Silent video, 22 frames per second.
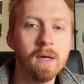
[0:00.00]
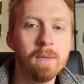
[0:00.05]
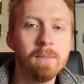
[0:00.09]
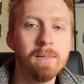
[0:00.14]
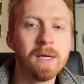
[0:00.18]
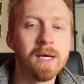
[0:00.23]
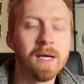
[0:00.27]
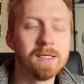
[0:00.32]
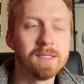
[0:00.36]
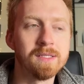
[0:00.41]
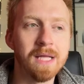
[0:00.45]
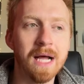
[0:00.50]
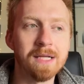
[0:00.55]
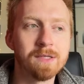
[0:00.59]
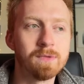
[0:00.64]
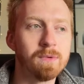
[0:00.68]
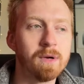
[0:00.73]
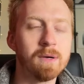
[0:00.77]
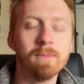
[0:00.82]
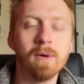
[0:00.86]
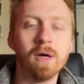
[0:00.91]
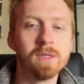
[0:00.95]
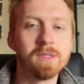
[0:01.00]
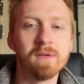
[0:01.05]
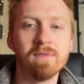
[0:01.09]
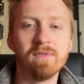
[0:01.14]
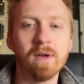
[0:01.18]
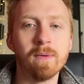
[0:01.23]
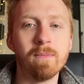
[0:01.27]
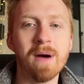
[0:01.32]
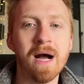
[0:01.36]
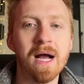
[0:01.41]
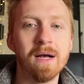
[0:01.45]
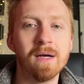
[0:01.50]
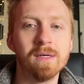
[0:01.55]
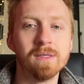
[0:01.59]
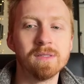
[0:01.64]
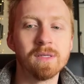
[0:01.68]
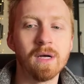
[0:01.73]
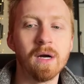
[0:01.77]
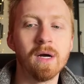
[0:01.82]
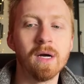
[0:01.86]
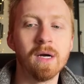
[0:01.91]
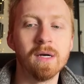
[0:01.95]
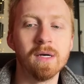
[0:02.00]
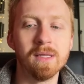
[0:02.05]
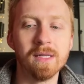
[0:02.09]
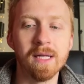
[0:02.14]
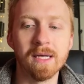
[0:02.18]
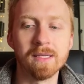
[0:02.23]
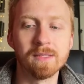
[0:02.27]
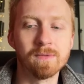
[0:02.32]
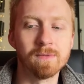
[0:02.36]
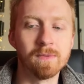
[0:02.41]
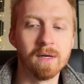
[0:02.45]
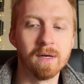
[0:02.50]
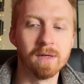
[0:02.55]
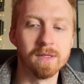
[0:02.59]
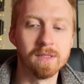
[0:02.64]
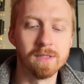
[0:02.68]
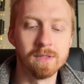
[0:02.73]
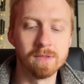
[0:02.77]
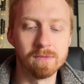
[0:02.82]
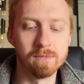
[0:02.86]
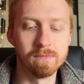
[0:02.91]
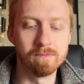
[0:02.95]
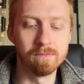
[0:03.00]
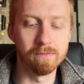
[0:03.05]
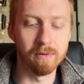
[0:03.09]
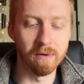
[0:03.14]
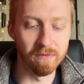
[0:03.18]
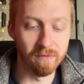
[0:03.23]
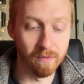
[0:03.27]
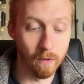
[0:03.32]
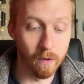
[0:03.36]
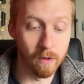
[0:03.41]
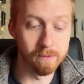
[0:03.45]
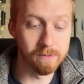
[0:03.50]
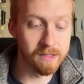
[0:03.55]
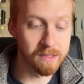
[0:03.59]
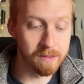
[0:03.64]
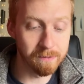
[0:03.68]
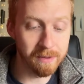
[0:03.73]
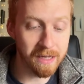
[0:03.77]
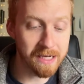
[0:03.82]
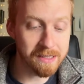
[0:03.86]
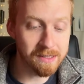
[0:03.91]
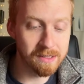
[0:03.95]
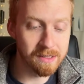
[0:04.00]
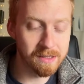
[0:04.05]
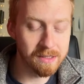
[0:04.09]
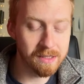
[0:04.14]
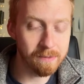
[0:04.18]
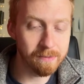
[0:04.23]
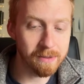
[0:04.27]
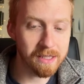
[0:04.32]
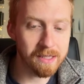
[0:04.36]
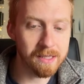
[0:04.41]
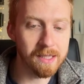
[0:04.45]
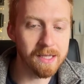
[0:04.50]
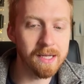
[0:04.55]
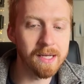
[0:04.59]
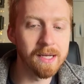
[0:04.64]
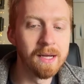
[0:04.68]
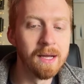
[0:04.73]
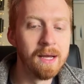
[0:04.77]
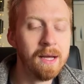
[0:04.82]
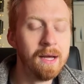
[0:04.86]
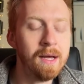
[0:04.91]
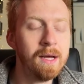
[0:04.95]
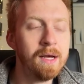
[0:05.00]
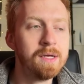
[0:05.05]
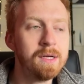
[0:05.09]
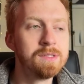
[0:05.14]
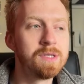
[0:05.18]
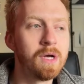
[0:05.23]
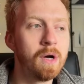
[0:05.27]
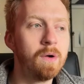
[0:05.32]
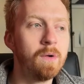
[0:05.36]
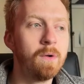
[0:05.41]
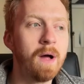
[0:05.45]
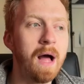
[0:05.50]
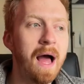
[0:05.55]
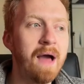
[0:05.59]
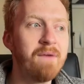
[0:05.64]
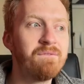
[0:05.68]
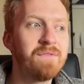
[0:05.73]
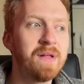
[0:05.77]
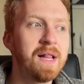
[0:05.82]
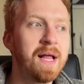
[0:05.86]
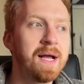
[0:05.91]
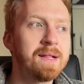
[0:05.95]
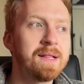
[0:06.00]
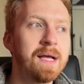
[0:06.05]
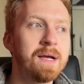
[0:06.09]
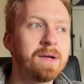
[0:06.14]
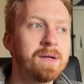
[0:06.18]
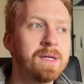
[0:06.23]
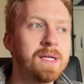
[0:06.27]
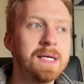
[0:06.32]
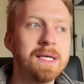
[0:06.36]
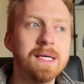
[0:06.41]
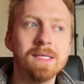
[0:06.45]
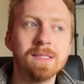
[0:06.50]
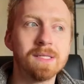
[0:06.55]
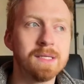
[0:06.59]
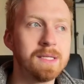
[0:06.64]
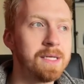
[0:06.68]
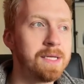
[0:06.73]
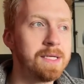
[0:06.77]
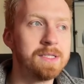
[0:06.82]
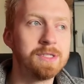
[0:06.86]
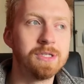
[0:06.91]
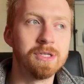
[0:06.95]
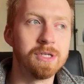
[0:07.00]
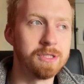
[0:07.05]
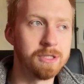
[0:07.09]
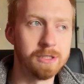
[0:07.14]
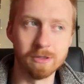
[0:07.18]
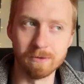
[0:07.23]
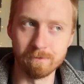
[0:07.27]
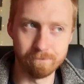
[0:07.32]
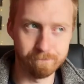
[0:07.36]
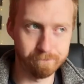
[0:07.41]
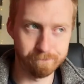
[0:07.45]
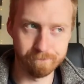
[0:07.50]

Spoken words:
because that's where most of their miles are and that's where it performs the best typically. So I feel like they could easily just